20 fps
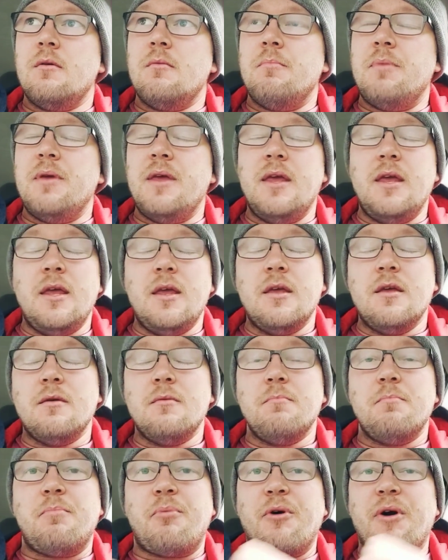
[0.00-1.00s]
be
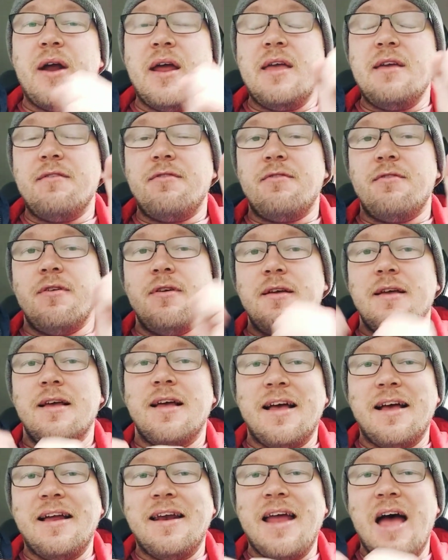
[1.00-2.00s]
brave
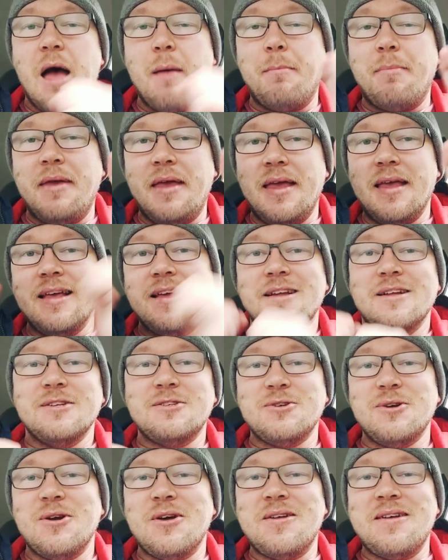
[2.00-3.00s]
and happy
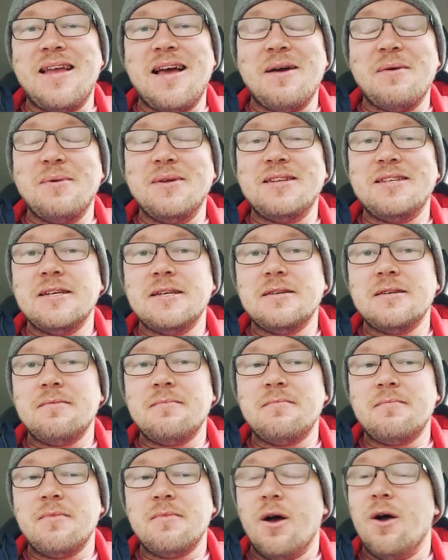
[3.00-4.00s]
to learn languages.
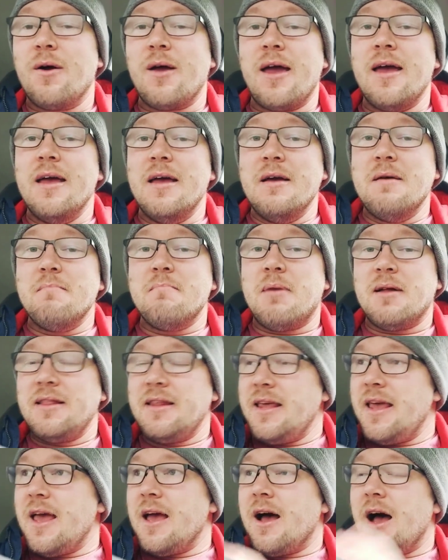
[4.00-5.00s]
Okay, but
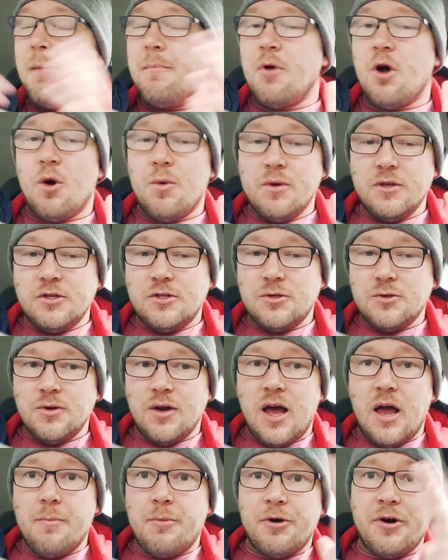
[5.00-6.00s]
yeah, I'm going to
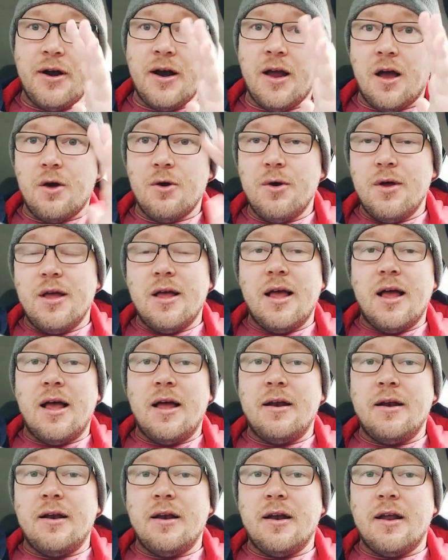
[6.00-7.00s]
library now
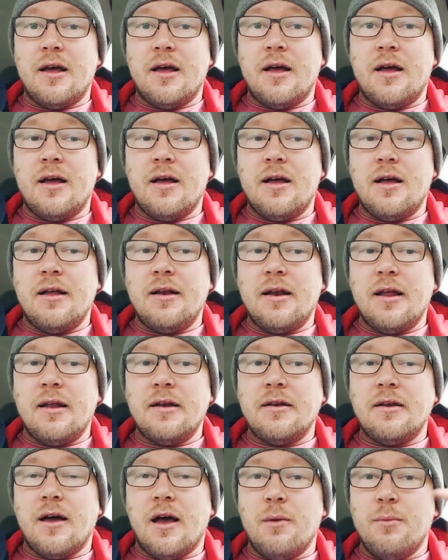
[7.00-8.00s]
and and
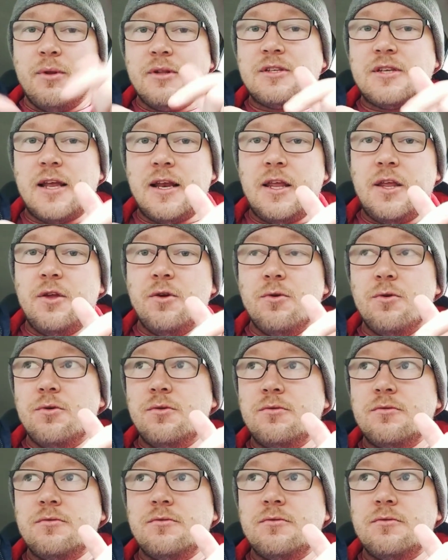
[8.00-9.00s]
and I will tell you
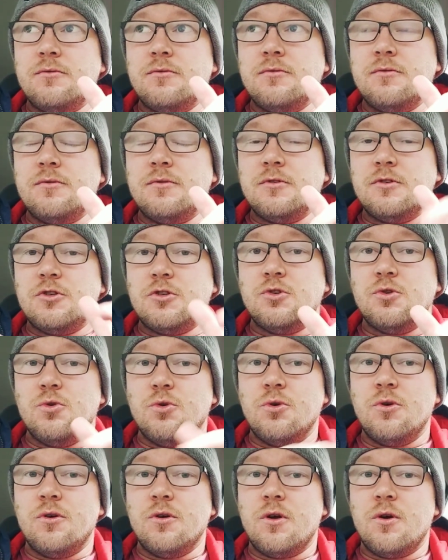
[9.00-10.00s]

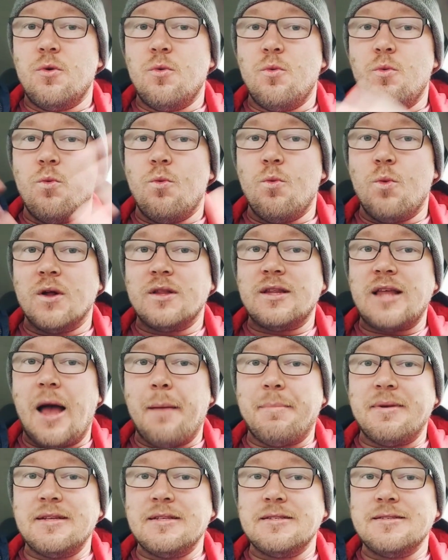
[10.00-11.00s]
soon what
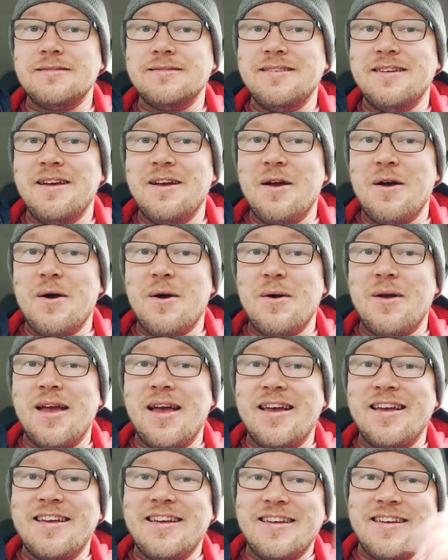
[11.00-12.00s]
happens. Okay,
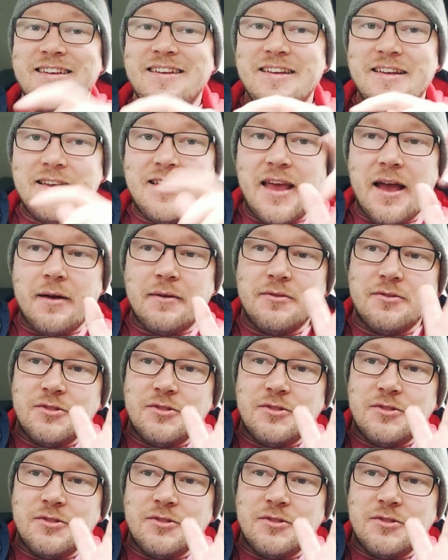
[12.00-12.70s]
yeah.